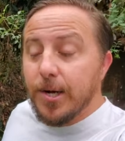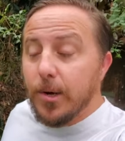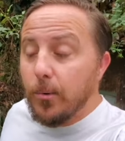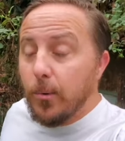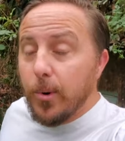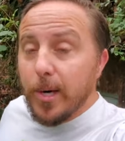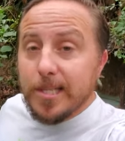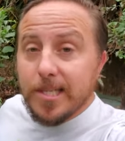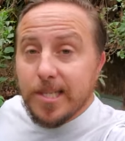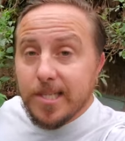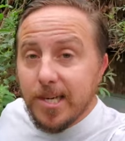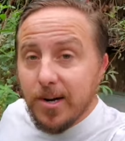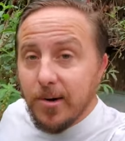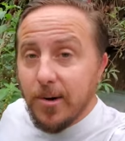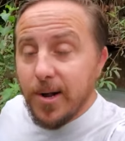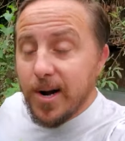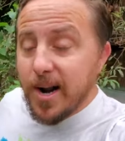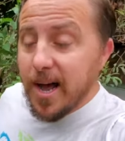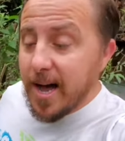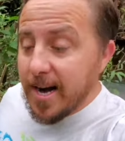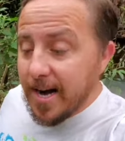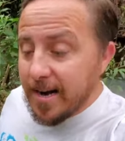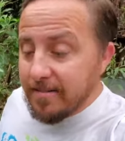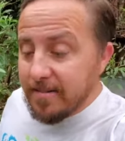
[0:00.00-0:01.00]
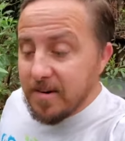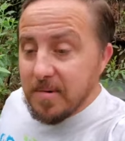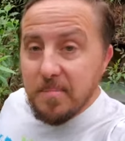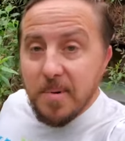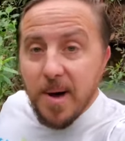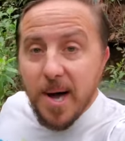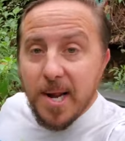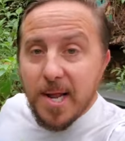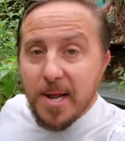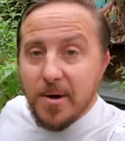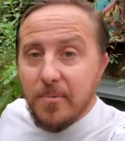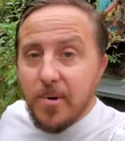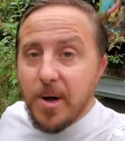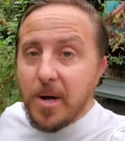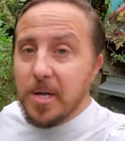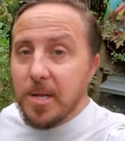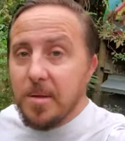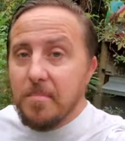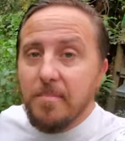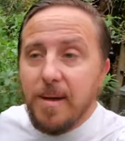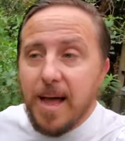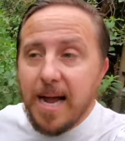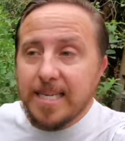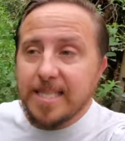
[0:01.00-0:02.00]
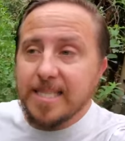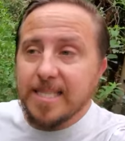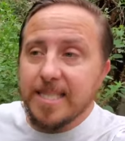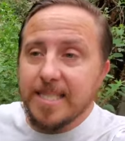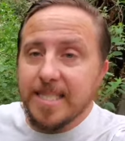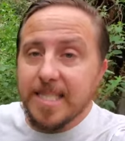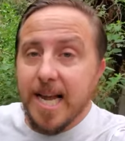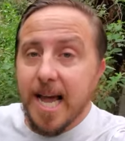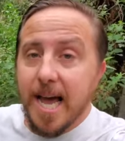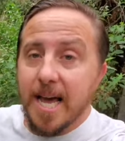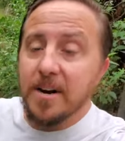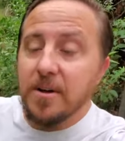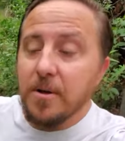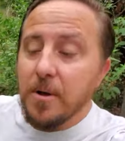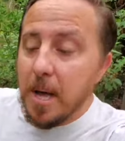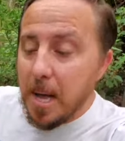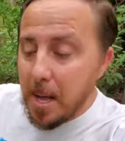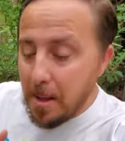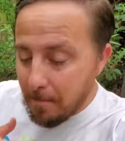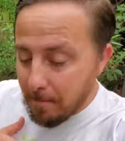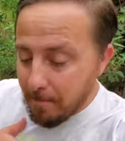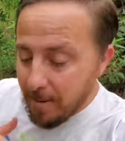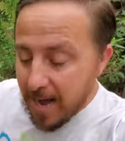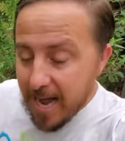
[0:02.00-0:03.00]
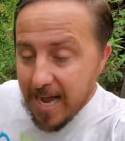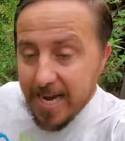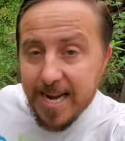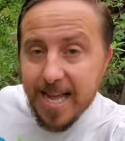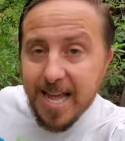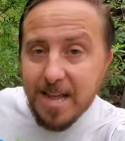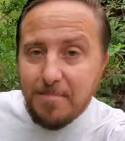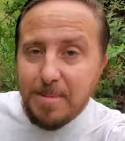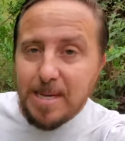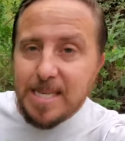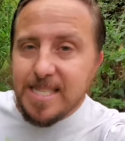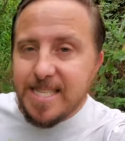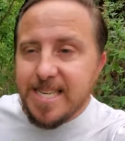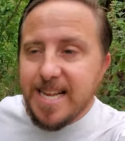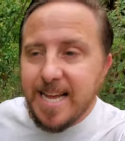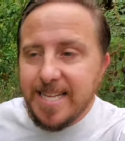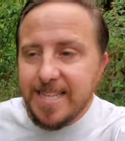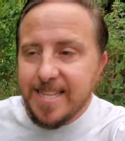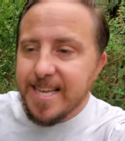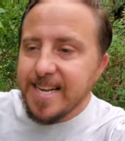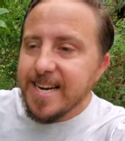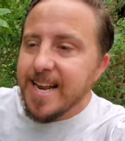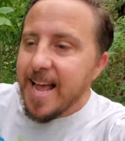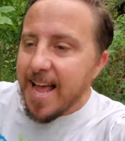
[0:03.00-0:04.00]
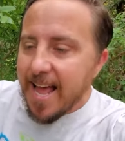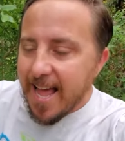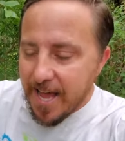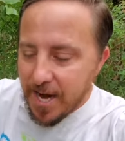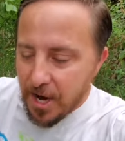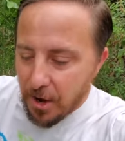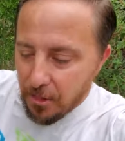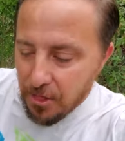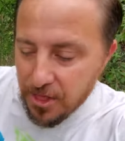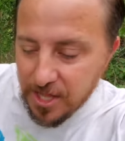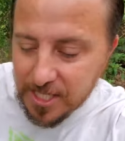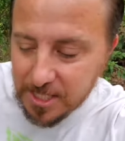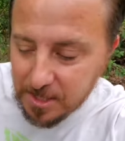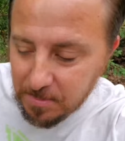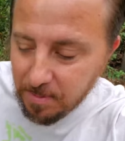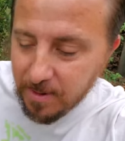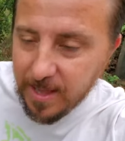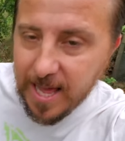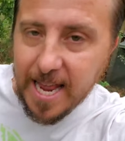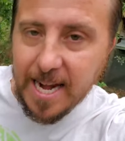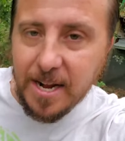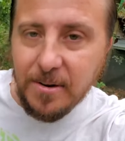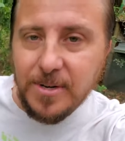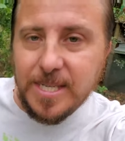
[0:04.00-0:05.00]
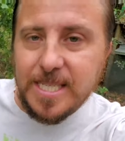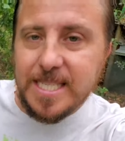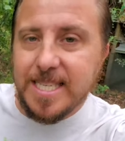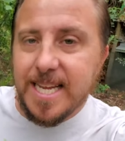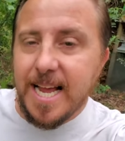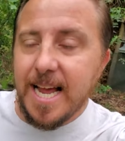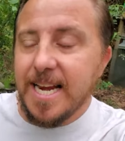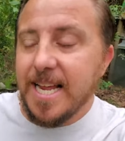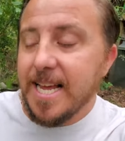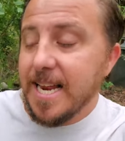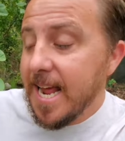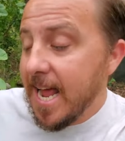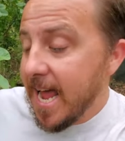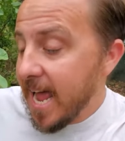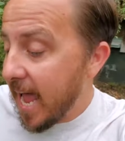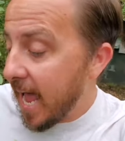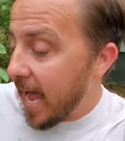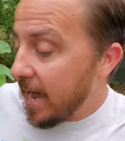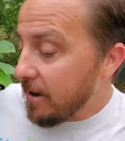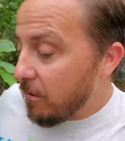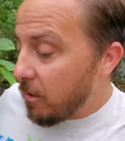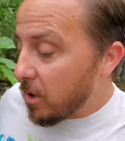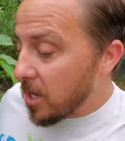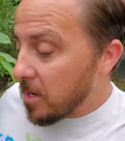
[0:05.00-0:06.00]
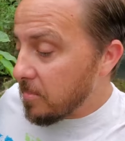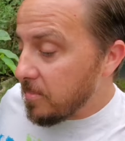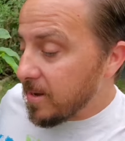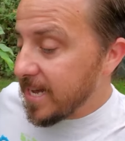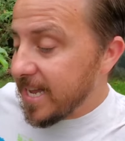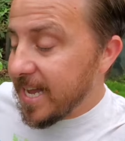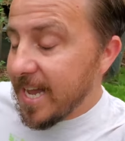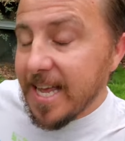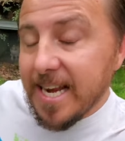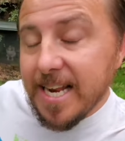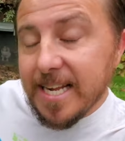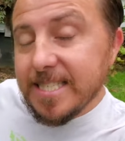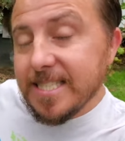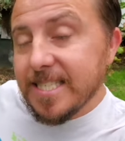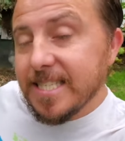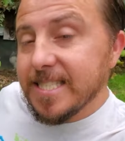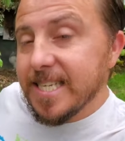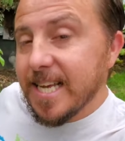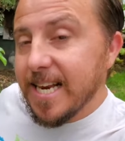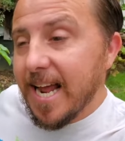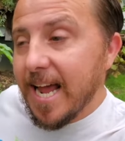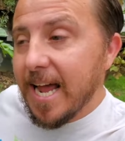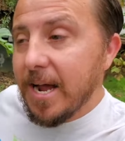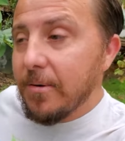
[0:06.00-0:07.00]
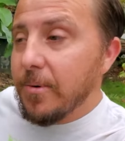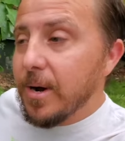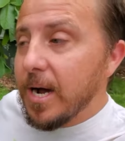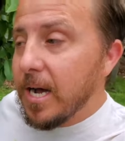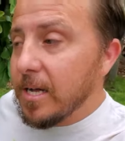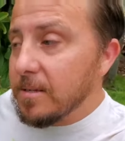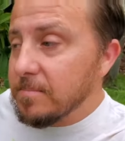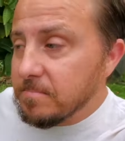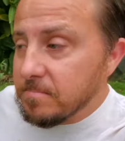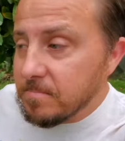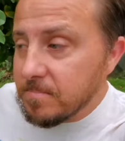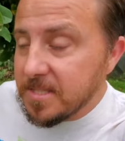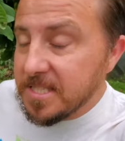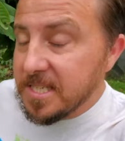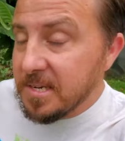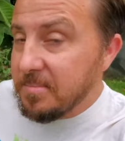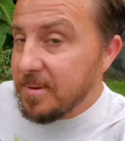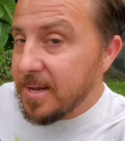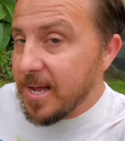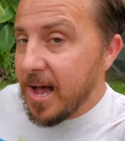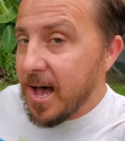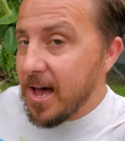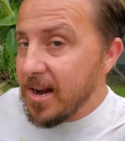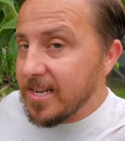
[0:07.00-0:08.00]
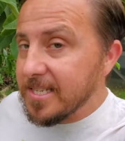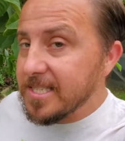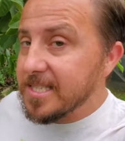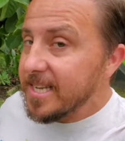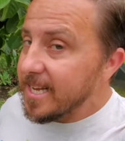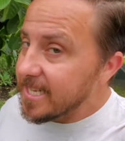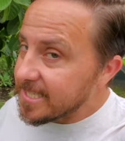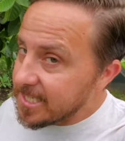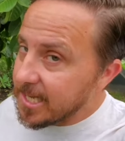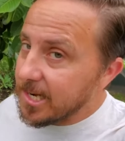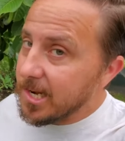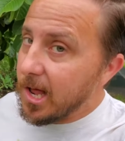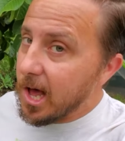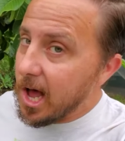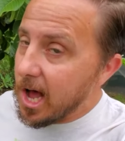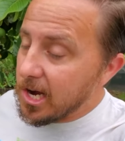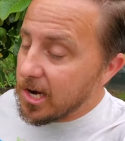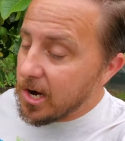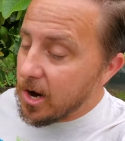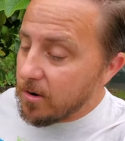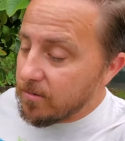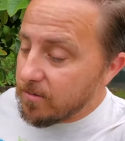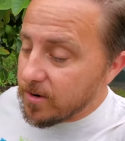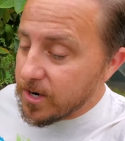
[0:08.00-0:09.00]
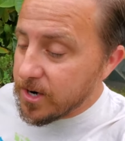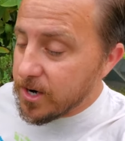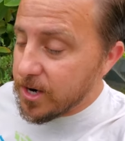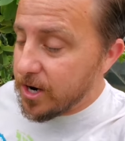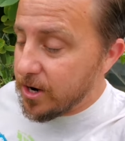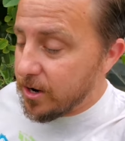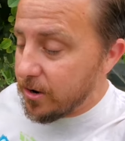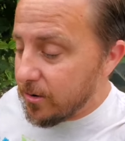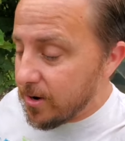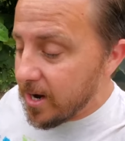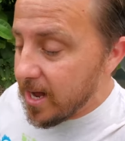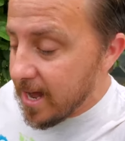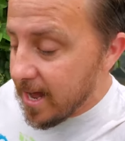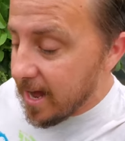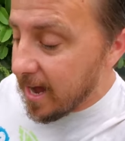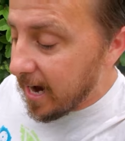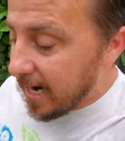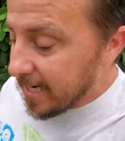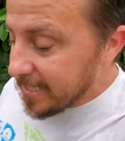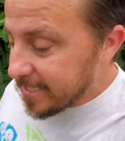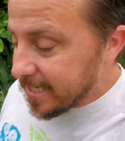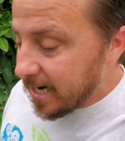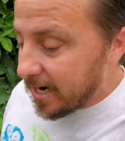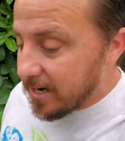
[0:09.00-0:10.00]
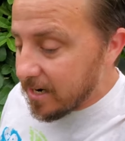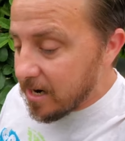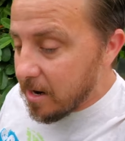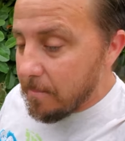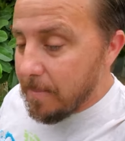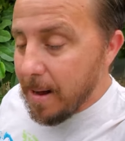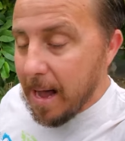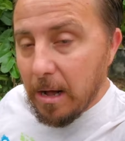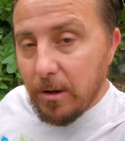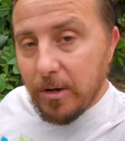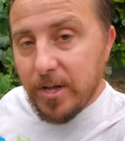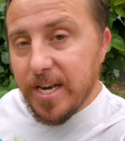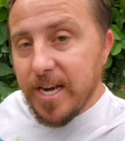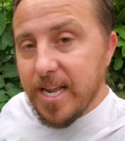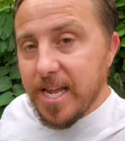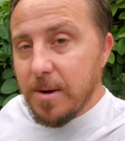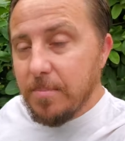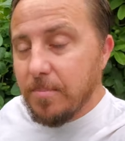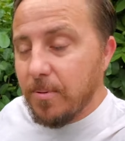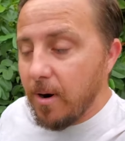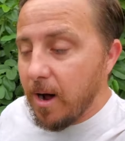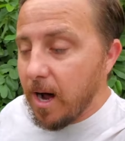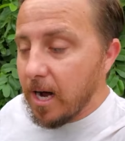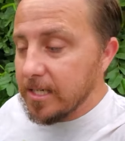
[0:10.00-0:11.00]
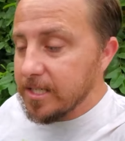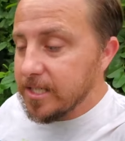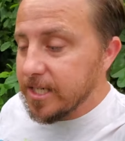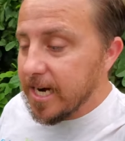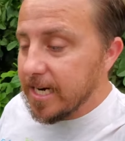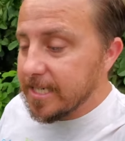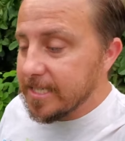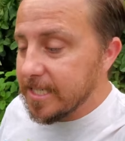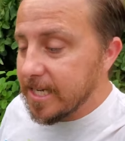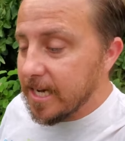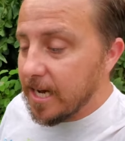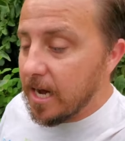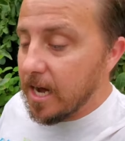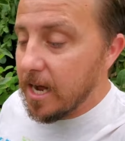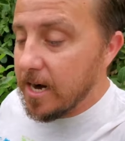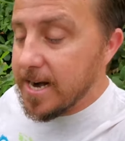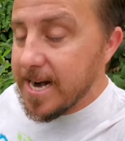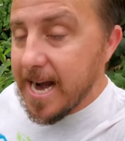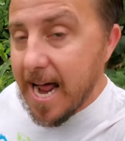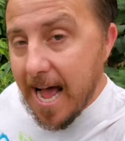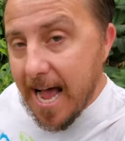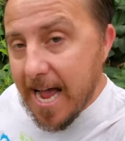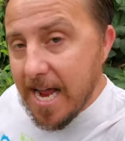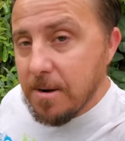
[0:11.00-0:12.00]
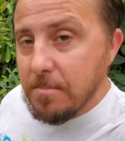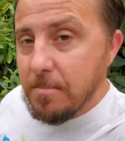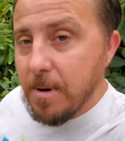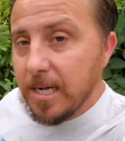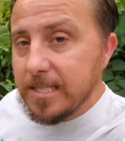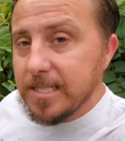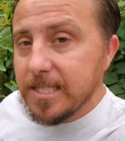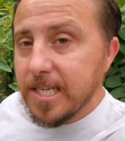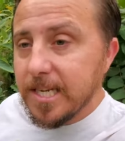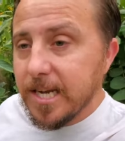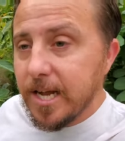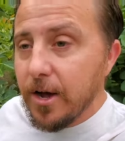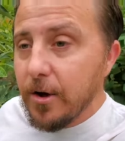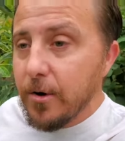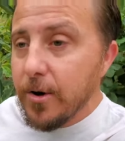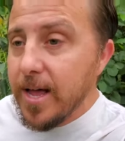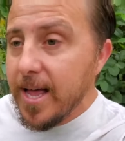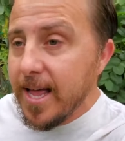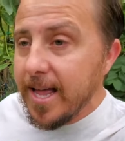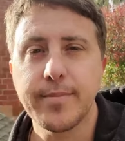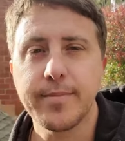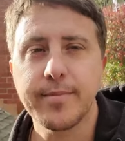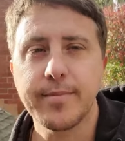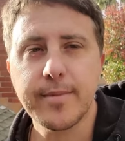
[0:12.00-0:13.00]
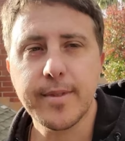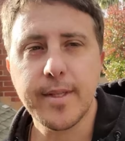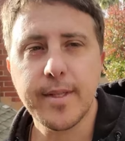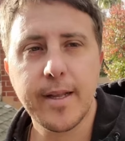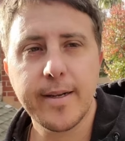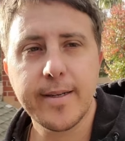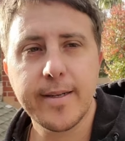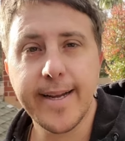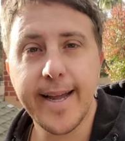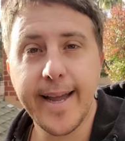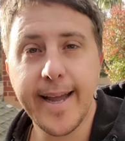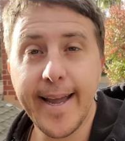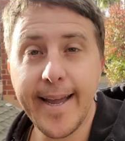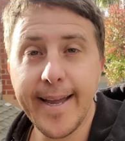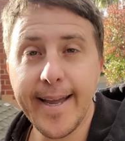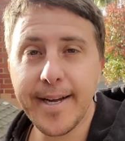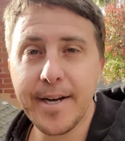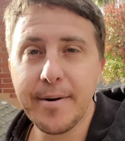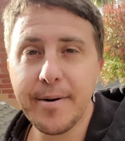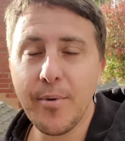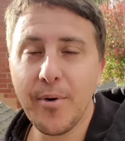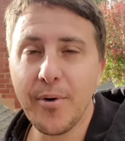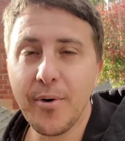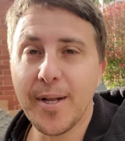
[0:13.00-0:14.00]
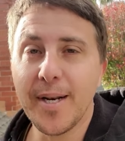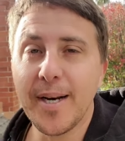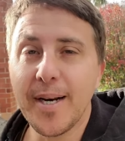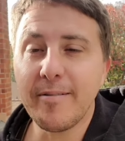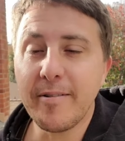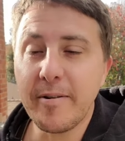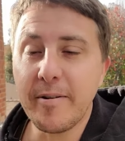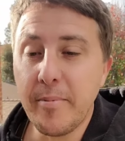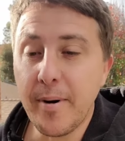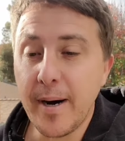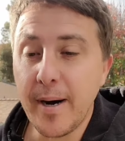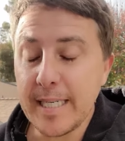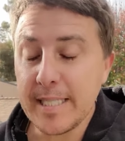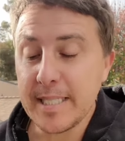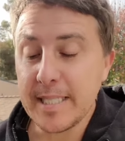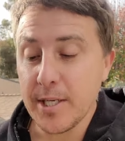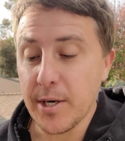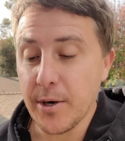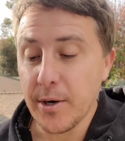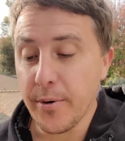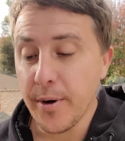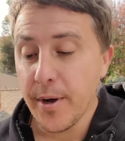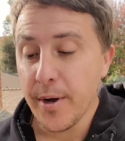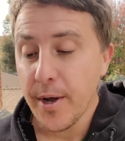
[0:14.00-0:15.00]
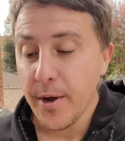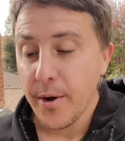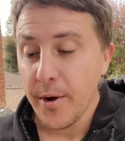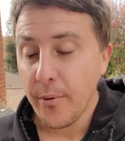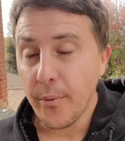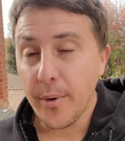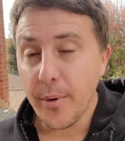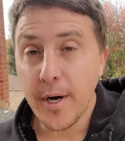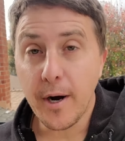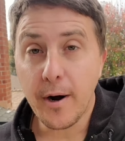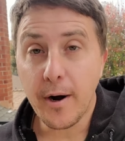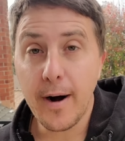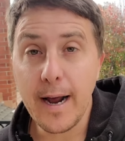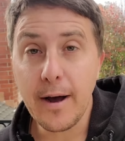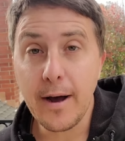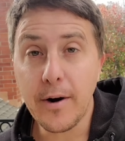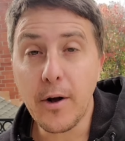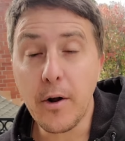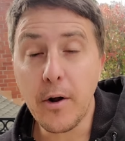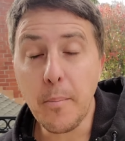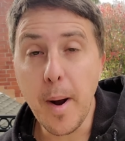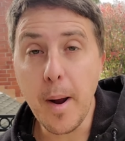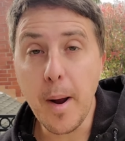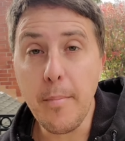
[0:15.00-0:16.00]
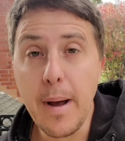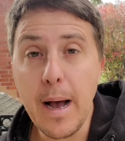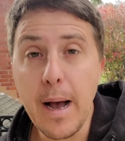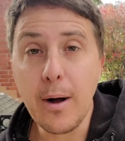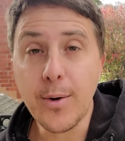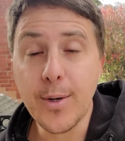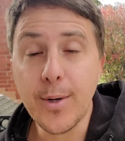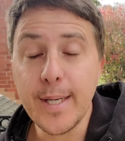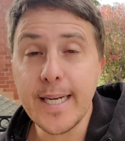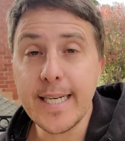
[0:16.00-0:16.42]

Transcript: What's going on, everybody, and welcome back to the channel. My name is Nathan, and on this planet we send it, and we're going to be getting into today, well, to be honest, it's a long overdue. I started a balcony project uh, nine months ago, and let me show you how much of a difference nine months makes.